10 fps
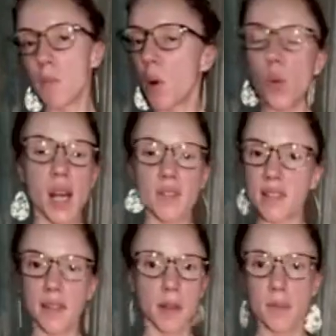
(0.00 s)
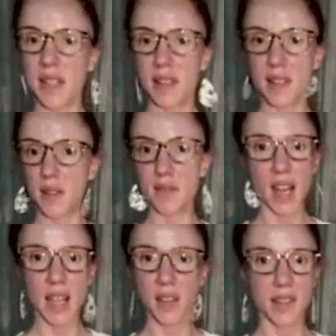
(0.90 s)
But whatever circumstances you
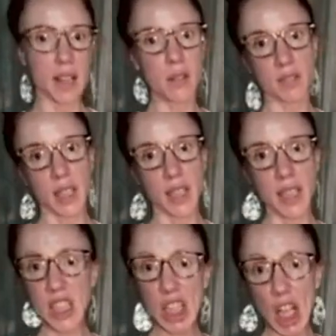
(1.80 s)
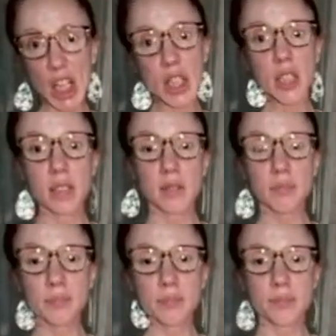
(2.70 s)
find yourself in, in the gutter
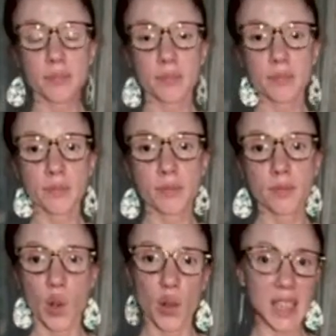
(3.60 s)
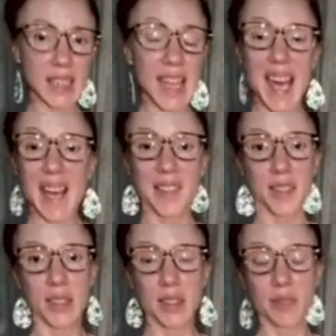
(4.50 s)
or in the
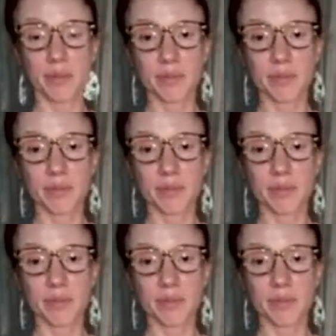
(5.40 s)
castle,